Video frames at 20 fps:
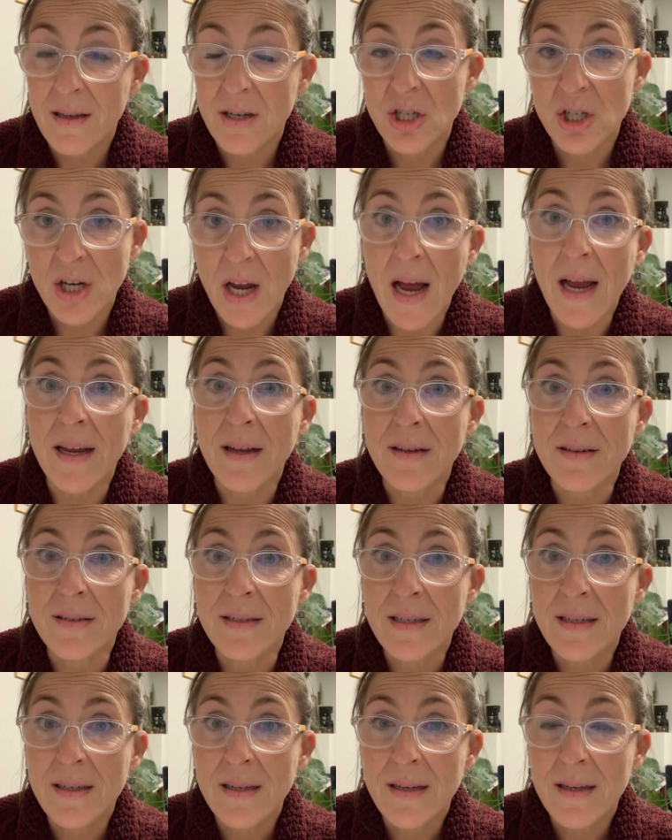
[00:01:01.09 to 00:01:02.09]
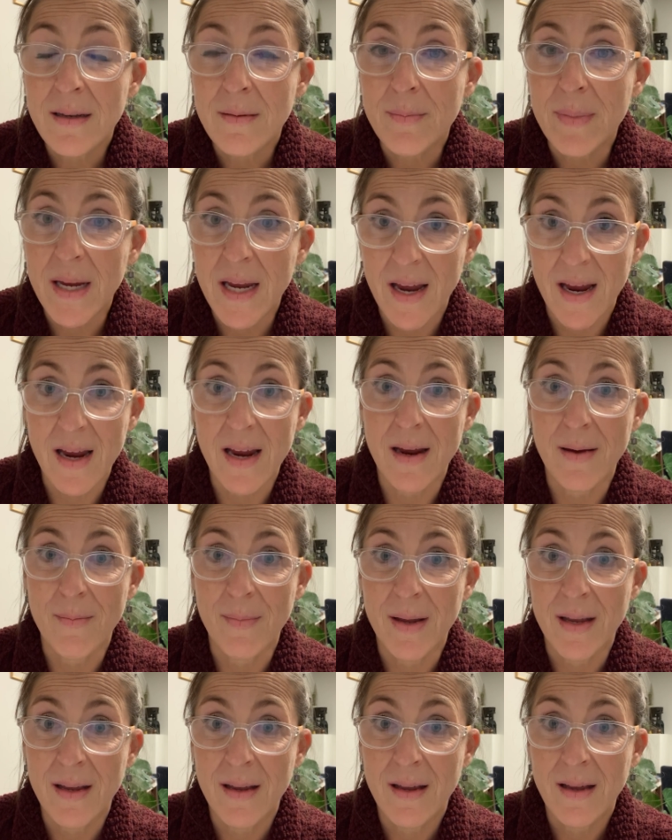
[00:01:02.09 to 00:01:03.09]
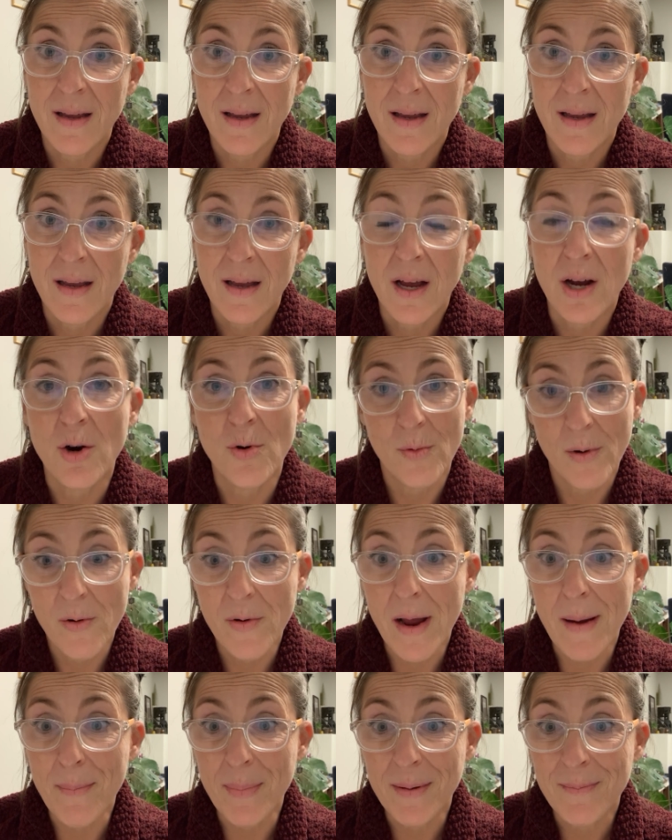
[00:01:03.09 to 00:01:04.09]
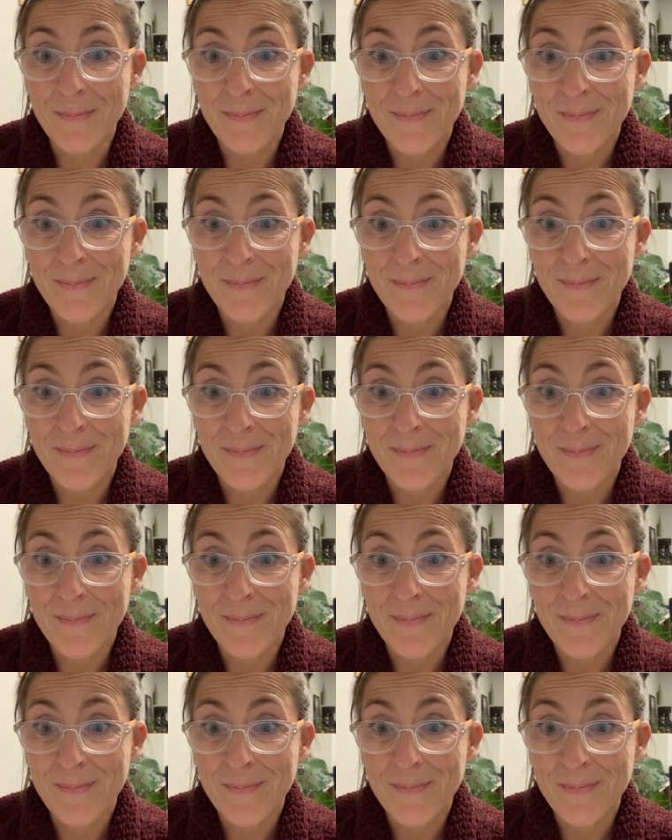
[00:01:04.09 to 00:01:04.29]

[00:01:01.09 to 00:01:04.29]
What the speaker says: a child became a grown-up.